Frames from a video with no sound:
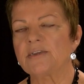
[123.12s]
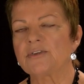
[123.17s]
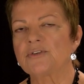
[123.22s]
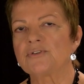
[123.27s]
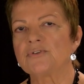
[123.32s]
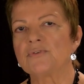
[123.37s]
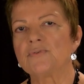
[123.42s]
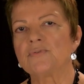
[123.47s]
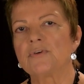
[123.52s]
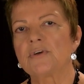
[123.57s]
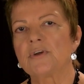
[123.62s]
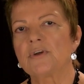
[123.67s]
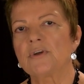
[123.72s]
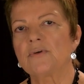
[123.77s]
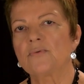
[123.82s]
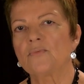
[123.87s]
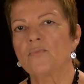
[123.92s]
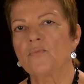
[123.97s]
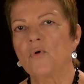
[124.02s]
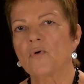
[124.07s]
to
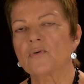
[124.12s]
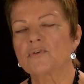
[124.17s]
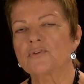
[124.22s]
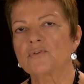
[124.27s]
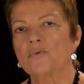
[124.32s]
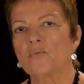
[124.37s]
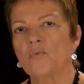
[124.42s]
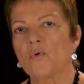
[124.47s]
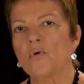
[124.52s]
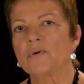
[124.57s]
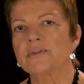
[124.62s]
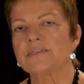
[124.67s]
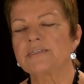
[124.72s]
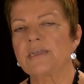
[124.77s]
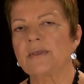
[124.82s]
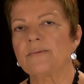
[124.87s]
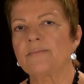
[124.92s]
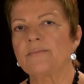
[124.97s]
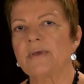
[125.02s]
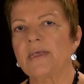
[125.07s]
walk towards
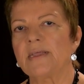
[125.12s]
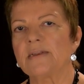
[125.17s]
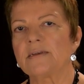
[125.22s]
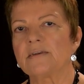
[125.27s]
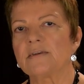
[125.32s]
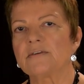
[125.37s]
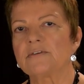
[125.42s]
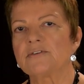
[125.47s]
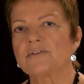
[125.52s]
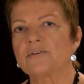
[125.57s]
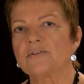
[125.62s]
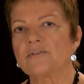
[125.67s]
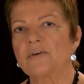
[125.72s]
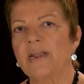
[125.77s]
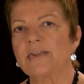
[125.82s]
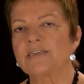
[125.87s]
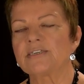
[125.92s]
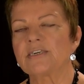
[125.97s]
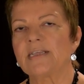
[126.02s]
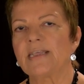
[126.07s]
him and to
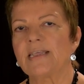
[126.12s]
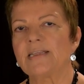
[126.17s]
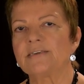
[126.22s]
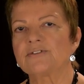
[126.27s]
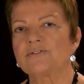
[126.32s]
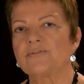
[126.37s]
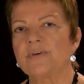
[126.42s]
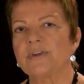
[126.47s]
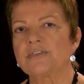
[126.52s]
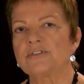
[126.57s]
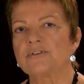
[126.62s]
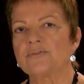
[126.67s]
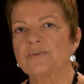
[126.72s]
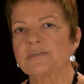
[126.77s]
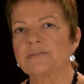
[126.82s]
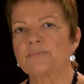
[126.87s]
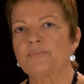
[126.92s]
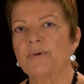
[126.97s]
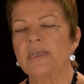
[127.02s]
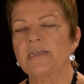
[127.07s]
gradually enter into
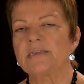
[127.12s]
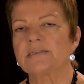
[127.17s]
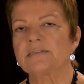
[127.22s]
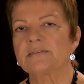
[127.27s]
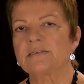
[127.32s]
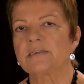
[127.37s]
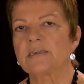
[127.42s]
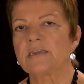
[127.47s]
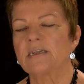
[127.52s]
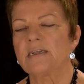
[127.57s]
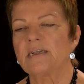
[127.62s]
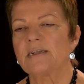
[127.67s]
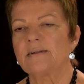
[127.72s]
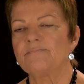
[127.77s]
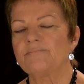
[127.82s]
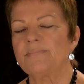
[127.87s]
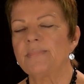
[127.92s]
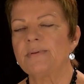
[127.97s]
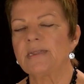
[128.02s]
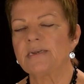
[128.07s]
his peace,
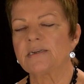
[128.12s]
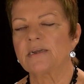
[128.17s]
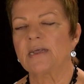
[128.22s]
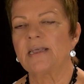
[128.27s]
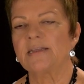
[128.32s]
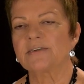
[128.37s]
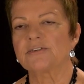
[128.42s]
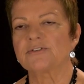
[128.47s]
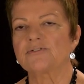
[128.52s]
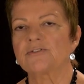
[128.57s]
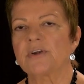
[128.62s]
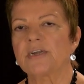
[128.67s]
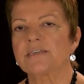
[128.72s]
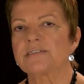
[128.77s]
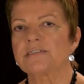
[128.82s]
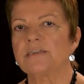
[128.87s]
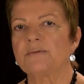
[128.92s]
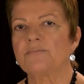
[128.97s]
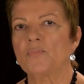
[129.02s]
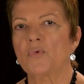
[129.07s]
meant I had to
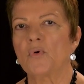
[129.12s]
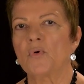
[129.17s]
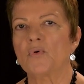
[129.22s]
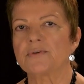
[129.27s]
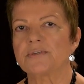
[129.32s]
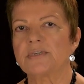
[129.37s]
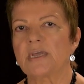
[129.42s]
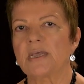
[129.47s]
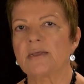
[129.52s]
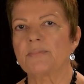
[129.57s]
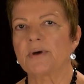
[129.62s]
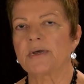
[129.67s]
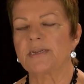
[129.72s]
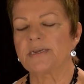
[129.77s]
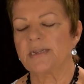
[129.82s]
trust him more day by